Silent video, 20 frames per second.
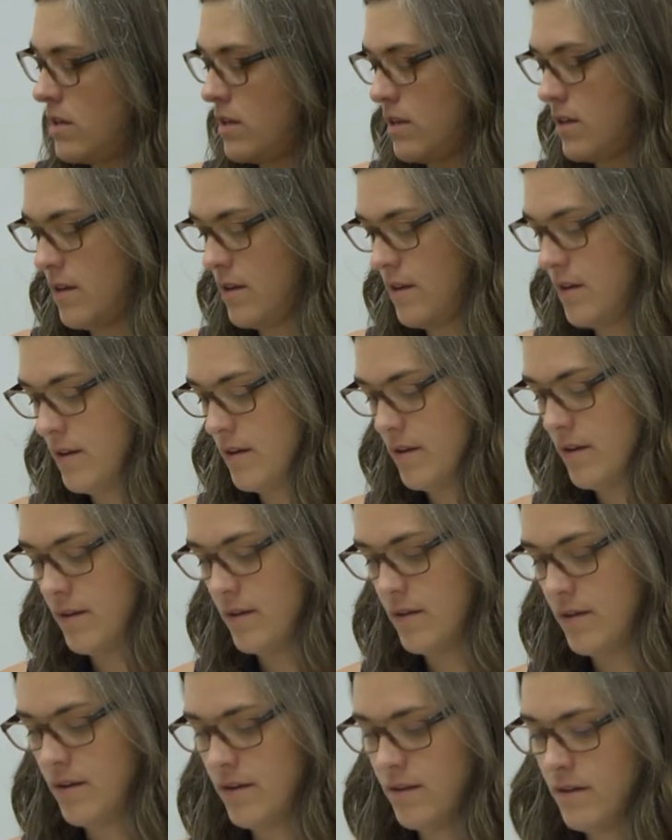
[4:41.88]

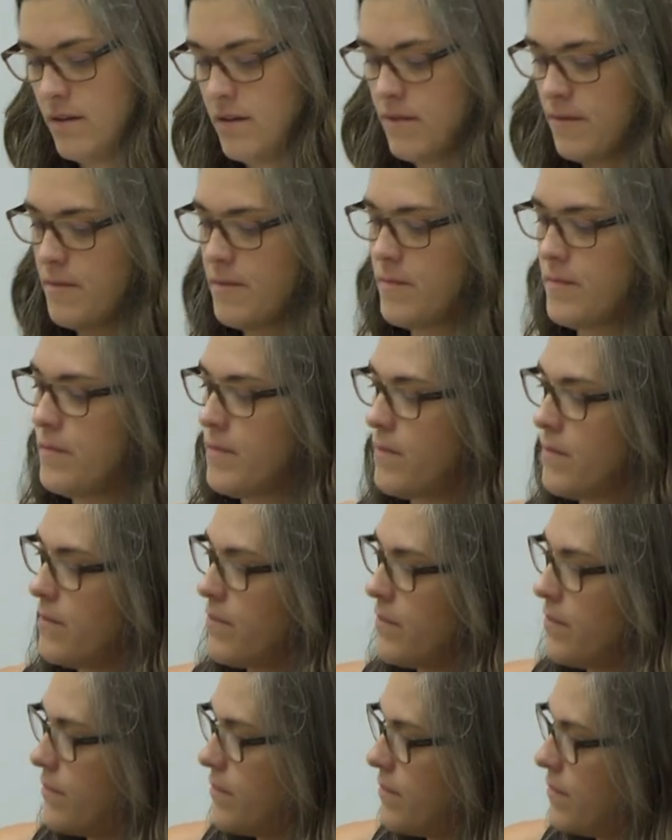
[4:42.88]

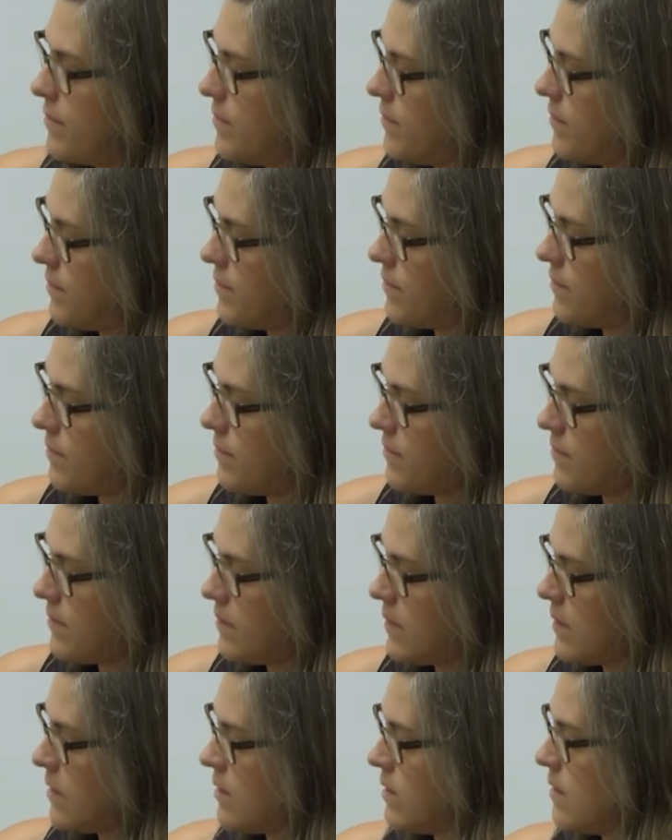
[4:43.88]

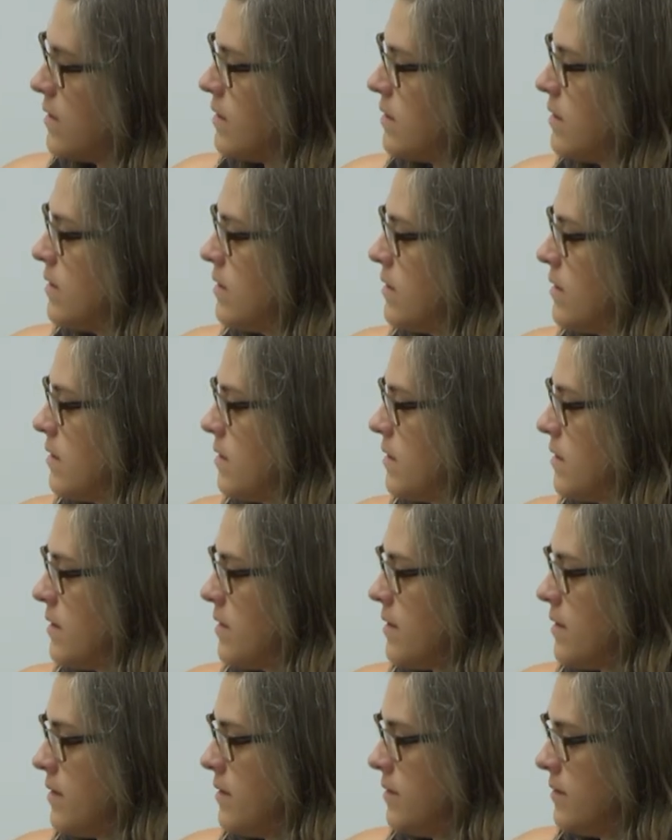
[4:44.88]

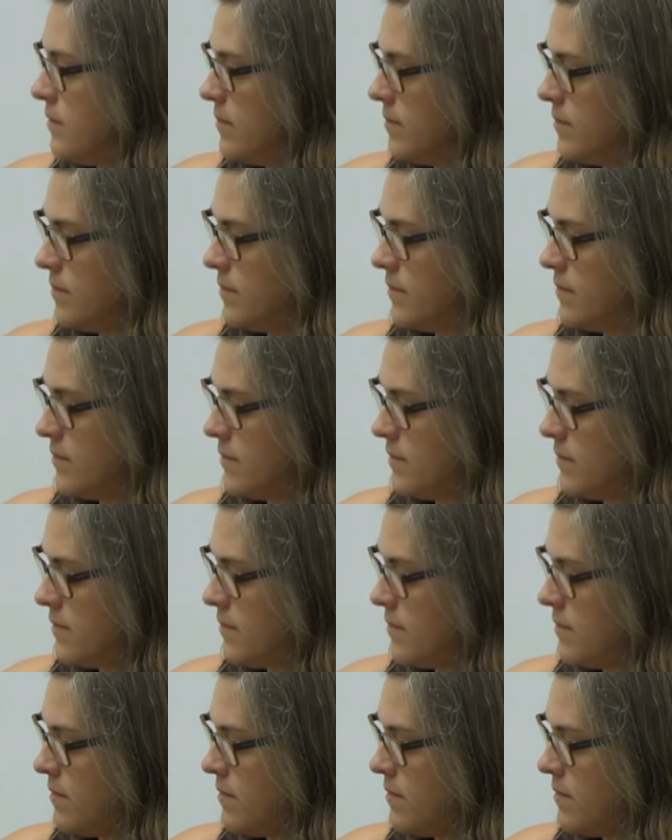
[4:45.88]
No one is speaking in this clip.